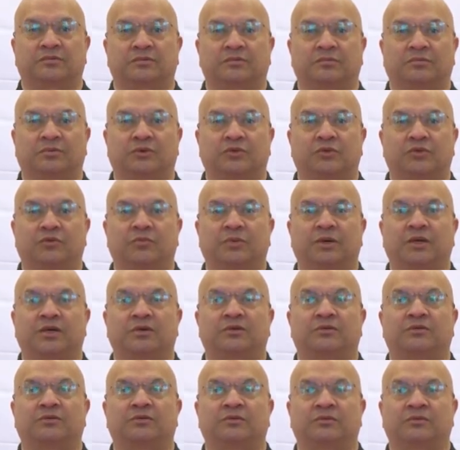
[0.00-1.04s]
blue
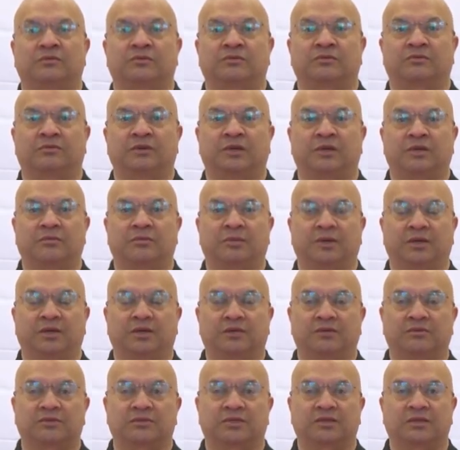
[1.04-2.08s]
belt, red
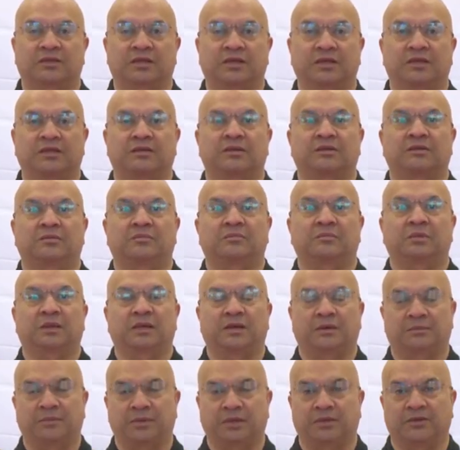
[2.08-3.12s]
belt, and then
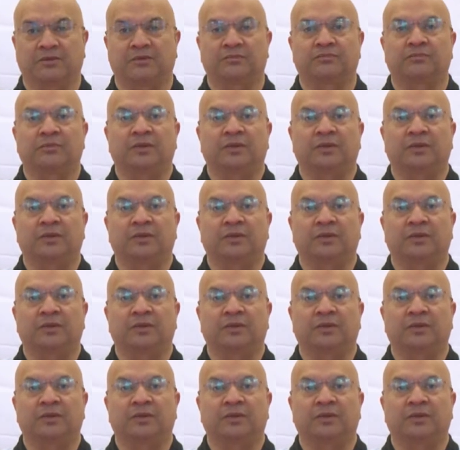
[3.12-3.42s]
black belt.